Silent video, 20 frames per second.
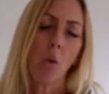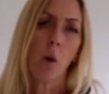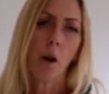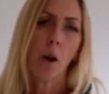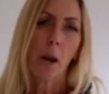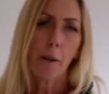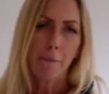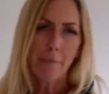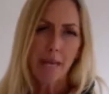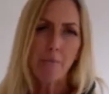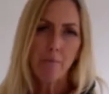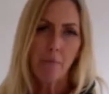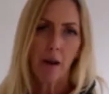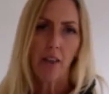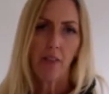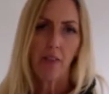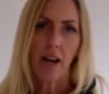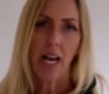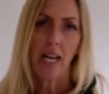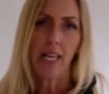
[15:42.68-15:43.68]
What I mean by
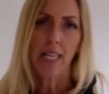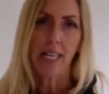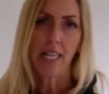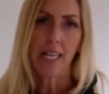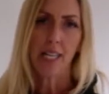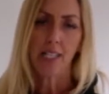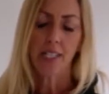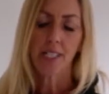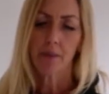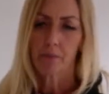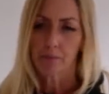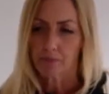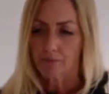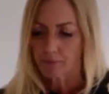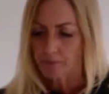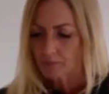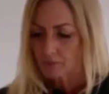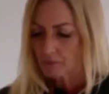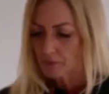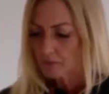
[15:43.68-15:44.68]
that is
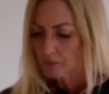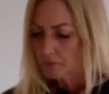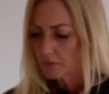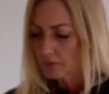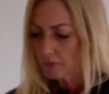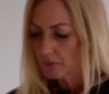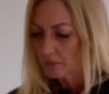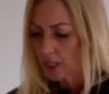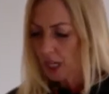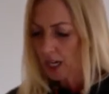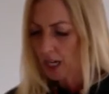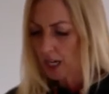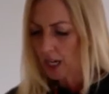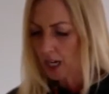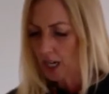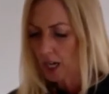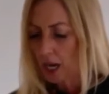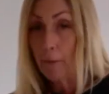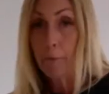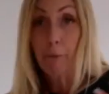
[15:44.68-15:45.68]
a
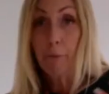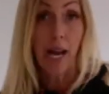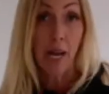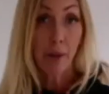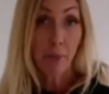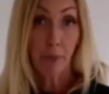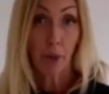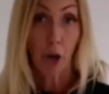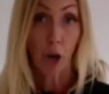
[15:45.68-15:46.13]
bad